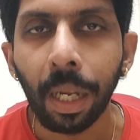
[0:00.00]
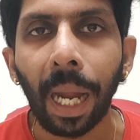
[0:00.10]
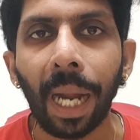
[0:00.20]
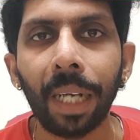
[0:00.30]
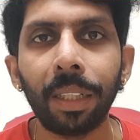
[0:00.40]

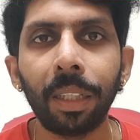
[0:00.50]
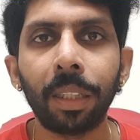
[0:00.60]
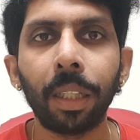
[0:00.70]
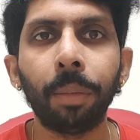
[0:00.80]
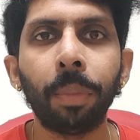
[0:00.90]
At the
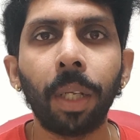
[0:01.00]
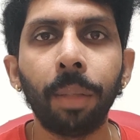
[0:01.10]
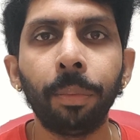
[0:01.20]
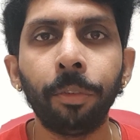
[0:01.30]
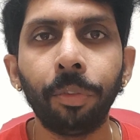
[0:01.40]
same
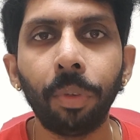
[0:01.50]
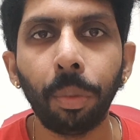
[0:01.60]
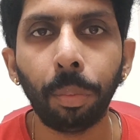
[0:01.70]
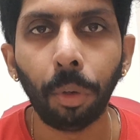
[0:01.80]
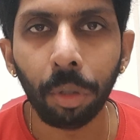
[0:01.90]
time, if you
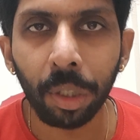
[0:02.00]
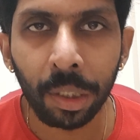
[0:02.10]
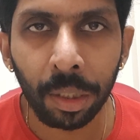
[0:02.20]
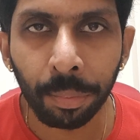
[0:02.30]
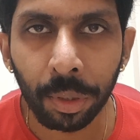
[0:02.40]
have
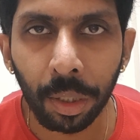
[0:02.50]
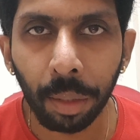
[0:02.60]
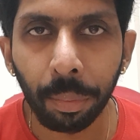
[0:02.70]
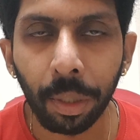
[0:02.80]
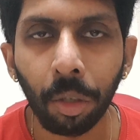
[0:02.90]
already
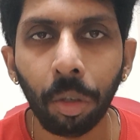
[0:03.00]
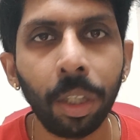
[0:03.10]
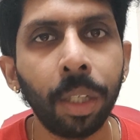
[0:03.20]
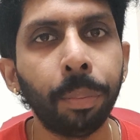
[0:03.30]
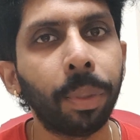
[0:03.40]
subscribed and
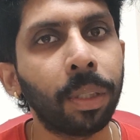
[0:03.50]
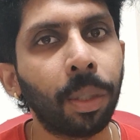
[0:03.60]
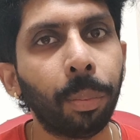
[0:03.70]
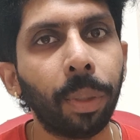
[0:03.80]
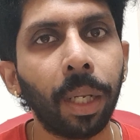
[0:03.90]
already pressed
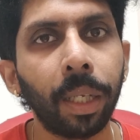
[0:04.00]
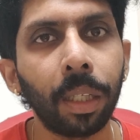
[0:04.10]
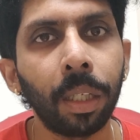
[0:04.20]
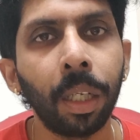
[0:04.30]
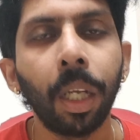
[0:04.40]
the bell
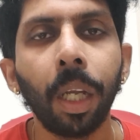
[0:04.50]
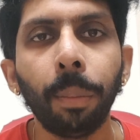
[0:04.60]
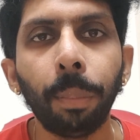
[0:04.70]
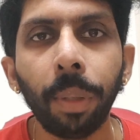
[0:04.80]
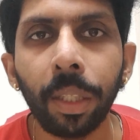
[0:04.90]
icon,
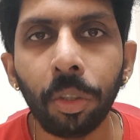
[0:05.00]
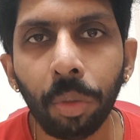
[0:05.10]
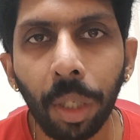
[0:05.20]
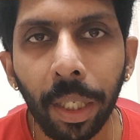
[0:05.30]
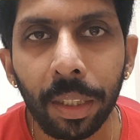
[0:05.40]
please do
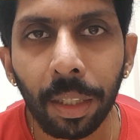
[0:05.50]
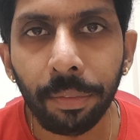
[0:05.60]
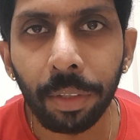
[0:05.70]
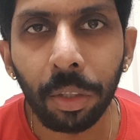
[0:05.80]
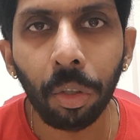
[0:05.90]
like the
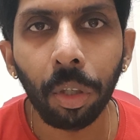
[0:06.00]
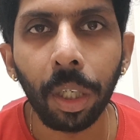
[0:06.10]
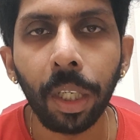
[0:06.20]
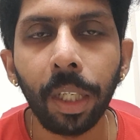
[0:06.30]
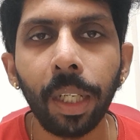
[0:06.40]
video
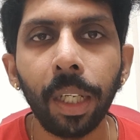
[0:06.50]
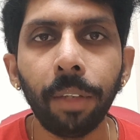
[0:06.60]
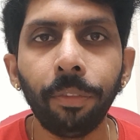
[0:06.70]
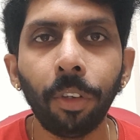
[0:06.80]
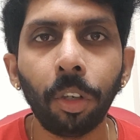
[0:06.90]
and
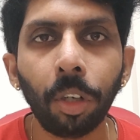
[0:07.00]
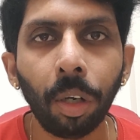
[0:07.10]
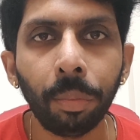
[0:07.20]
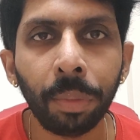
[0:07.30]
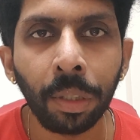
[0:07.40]
leave your
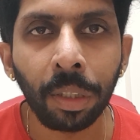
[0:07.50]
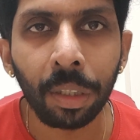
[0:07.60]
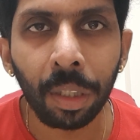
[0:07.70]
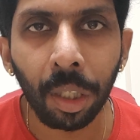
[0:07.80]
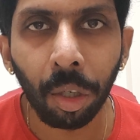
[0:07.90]
comments
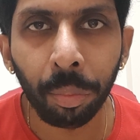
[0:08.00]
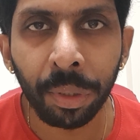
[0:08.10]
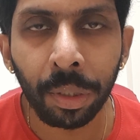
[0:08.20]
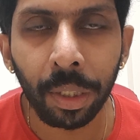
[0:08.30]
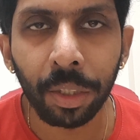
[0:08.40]
in the
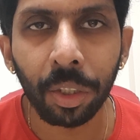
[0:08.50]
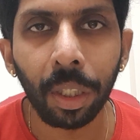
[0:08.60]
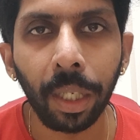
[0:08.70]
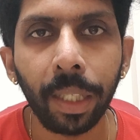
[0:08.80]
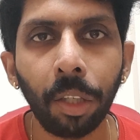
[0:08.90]
comment section,
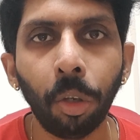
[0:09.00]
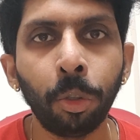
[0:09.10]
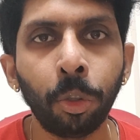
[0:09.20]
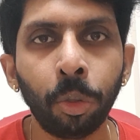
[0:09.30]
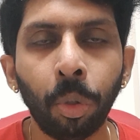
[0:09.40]
and
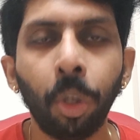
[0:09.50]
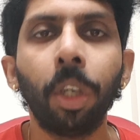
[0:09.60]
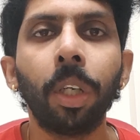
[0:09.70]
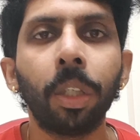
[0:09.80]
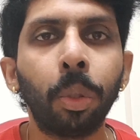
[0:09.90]
also
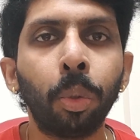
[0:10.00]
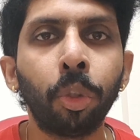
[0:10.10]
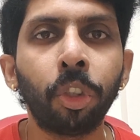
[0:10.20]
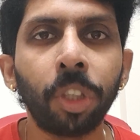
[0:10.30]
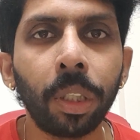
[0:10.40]
do
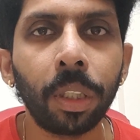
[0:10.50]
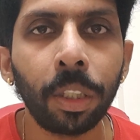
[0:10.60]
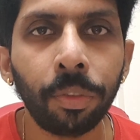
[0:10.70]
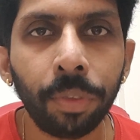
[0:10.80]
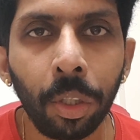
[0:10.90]
share
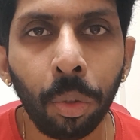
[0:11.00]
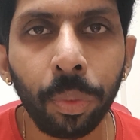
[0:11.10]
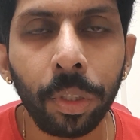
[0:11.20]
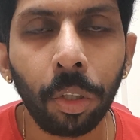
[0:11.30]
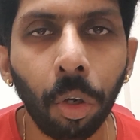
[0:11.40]
this video
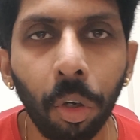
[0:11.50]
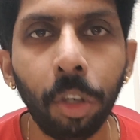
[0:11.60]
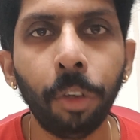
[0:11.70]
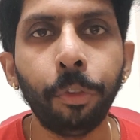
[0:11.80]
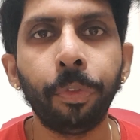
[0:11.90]
with all
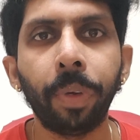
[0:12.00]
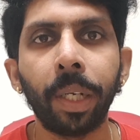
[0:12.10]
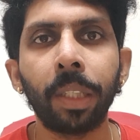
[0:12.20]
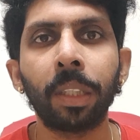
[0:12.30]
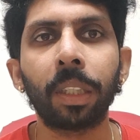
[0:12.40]
your
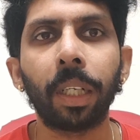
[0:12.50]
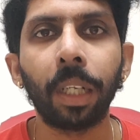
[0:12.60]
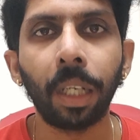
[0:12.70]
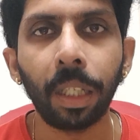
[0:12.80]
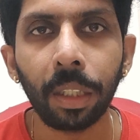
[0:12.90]
friends and
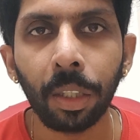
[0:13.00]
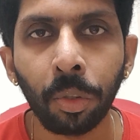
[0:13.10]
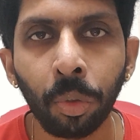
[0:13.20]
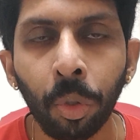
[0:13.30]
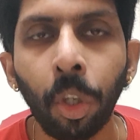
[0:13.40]

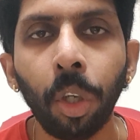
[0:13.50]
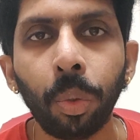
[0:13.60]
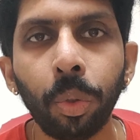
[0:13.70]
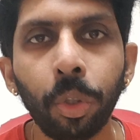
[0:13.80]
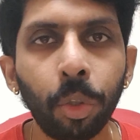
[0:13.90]
others
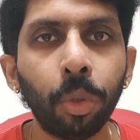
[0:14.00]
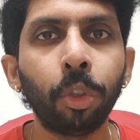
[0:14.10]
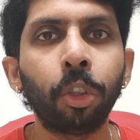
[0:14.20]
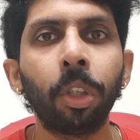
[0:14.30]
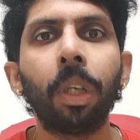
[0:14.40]
who
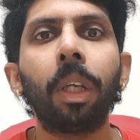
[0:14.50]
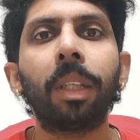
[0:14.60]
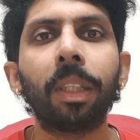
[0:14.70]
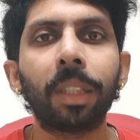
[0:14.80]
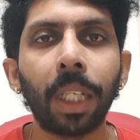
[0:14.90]
use
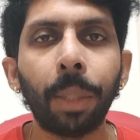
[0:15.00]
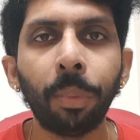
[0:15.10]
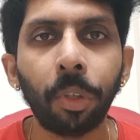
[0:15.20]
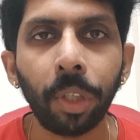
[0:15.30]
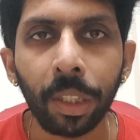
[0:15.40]
the
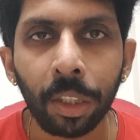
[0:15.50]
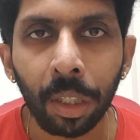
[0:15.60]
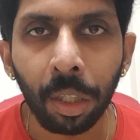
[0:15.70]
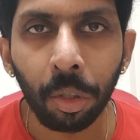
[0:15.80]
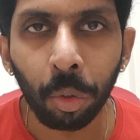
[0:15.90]
same
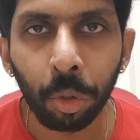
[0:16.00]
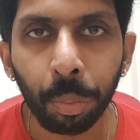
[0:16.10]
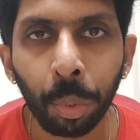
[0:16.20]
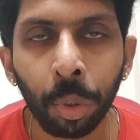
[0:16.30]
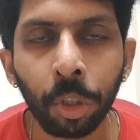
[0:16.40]
traditional
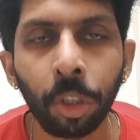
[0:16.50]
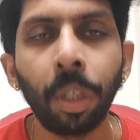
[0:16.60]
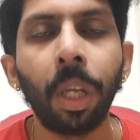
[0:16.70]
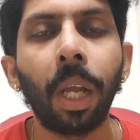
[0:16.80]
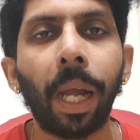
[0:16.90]
notebooks,
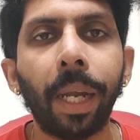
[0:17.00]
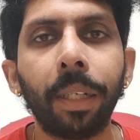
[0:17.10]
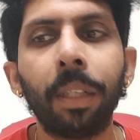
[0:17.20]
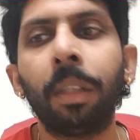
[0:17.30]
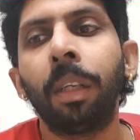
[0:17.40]

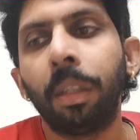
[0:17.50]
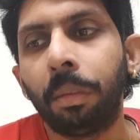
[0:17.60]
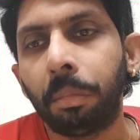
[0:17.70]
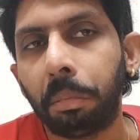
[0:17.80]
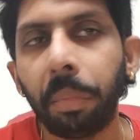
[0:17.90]
and
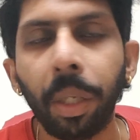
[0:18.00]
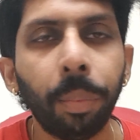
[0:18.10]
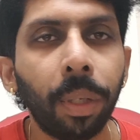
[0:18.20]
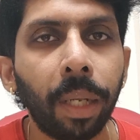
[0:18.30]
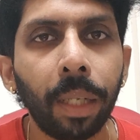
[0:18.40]

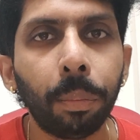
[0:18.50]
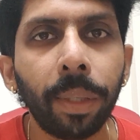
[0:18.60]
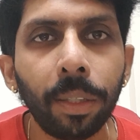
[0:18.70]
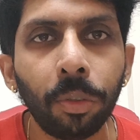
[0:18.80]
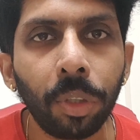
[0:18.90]
maybe like by
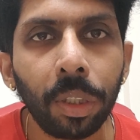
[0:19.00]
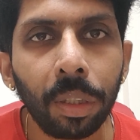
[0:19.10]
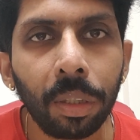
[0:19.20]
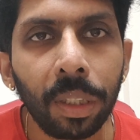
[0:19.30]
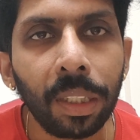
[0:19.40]

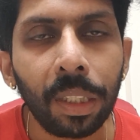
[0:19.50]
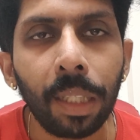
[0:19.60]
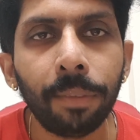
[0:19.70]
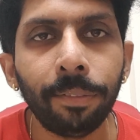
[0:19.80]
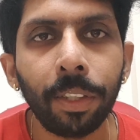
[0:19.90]
using this
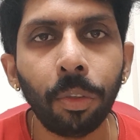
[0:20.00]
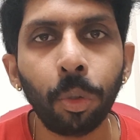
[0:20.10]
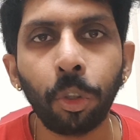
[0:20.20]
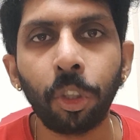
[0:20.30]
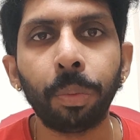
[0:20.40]

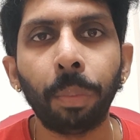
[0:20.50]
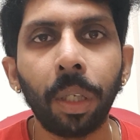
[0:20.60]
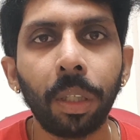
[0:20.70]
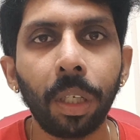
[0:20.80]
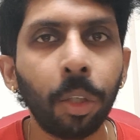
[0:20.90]
Infinote
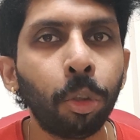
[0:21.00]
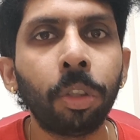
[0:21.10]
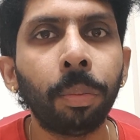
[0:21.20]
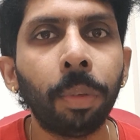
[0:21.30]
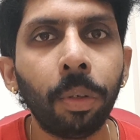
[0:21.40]
smart
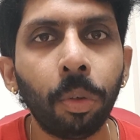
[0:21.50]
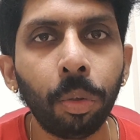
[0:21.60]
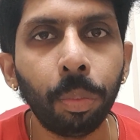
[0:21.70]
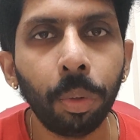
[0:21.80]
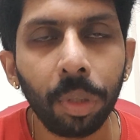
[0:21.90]
reusable
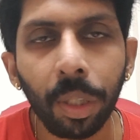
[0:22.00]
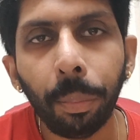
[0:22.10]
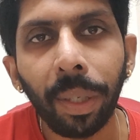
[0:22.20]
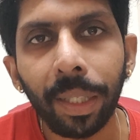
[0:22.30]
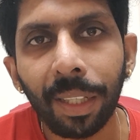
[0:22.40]
notebook they
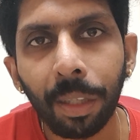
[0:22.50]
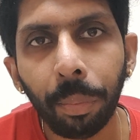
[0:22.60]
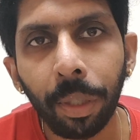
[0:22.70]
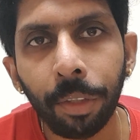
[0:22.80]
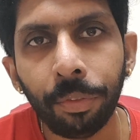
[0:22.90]
might get
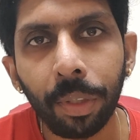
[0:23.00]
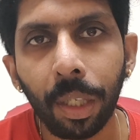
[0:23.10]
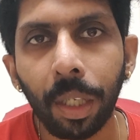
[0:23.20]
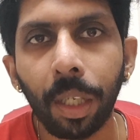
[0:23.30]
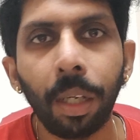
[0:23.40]

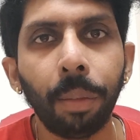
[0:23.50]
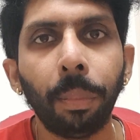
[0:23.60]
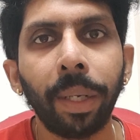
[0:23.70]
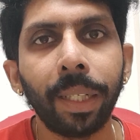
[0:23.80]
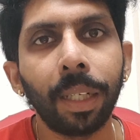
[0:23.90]
benefited and they
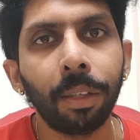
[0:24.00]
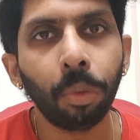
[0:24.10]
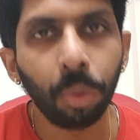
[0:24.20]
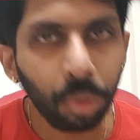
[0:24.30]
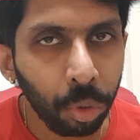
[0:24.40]
might get
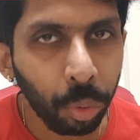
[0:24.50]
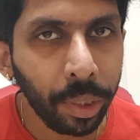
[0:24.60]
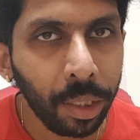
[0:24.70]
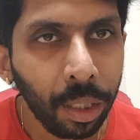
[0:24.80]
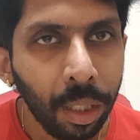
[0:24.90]
hooked to it,